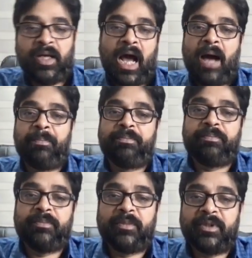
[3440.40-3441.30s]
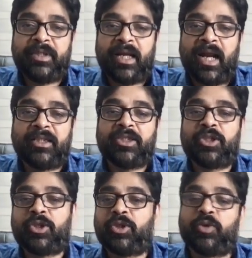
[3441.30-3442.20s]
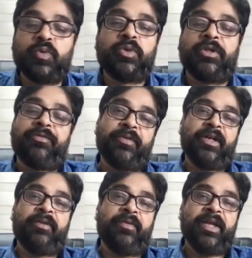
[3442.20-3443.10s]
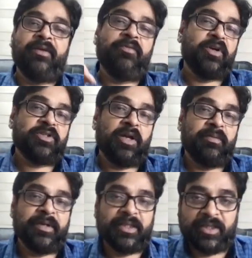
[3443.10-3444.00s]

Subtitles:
Up, there are two different ways for solving